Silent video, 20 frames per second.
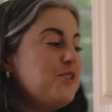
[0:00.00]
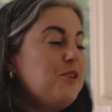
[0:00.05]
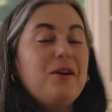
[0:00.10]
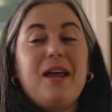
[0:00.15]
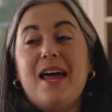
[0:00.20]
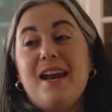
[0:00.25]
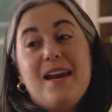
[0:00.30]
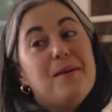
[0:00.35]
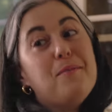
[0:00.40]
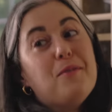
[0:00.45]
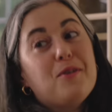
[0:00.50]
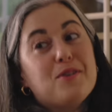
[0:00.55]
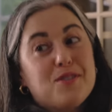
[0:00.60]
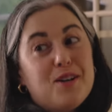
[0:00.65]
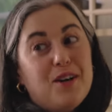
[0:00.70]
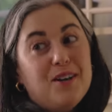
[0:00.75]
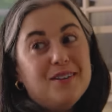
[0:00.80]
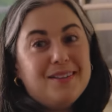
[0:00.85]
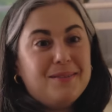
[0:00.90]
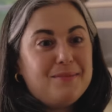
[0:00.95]
Don't add any more
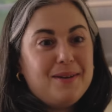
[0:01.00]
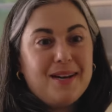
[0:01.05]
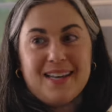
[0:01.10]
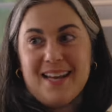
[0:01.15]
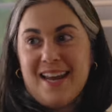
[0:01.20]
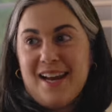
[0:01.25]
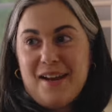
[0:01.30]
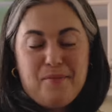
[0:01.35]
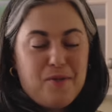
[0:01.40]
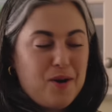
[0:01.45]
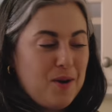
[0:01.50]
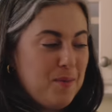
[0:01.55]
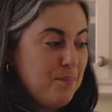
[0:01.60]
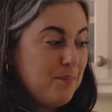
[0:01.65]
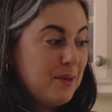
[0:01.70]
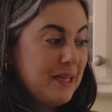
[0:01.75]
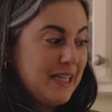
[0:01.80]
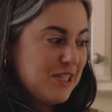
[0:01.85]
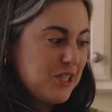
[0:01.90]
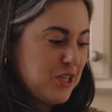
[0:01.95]
salt. I'm not gonna add any more,
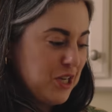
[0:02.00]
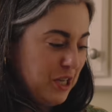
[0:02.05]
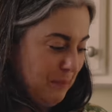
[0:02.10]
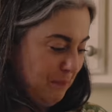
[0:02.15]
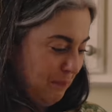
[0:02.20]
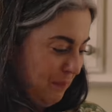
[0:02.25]
but it's good.